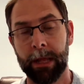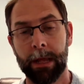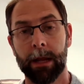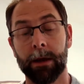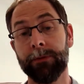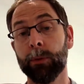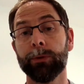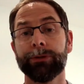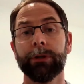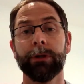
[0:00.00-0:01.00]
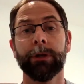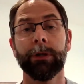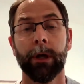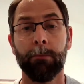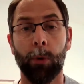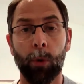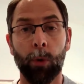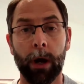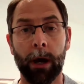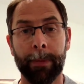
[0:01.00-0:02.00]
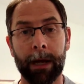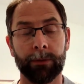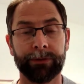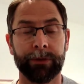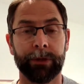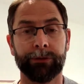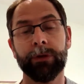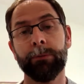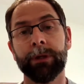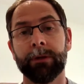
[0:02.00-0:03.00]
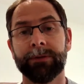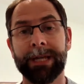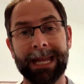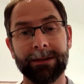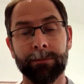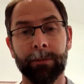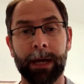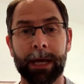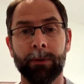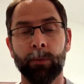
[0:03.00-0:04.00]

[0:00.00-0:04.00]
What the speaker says: Now, if you want to learn more about the treatment of tendon pain,